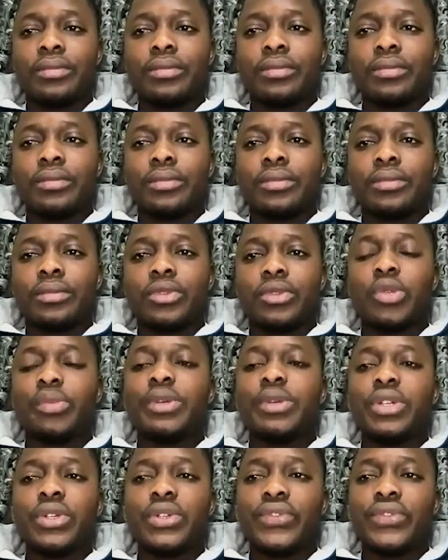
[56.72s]
to be
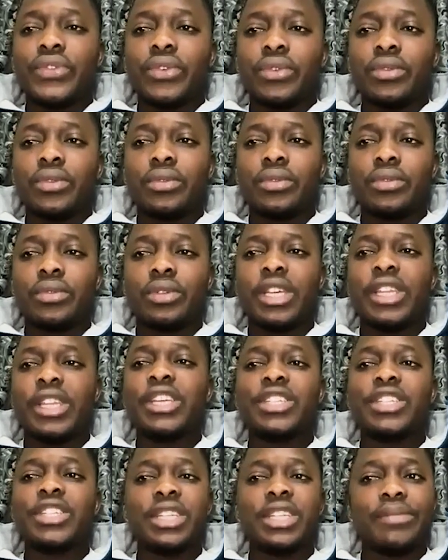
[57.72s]
useful in
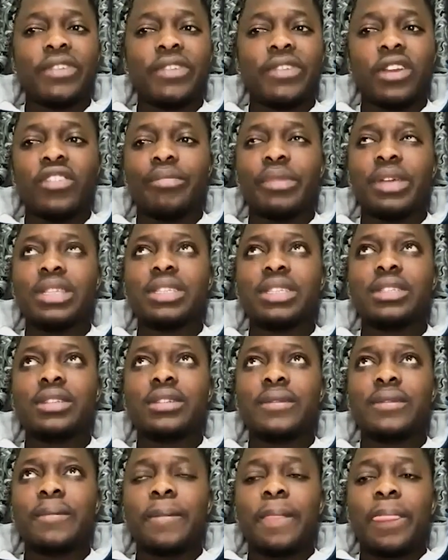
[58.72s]
nation development.
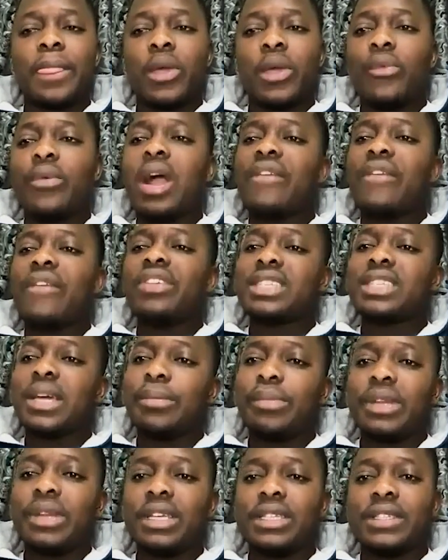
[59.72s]
We have a
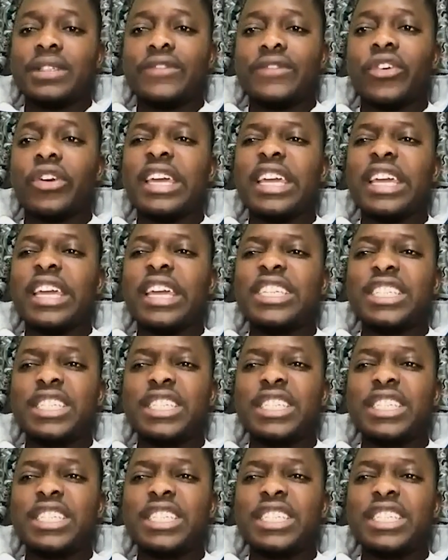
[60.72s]
template for aged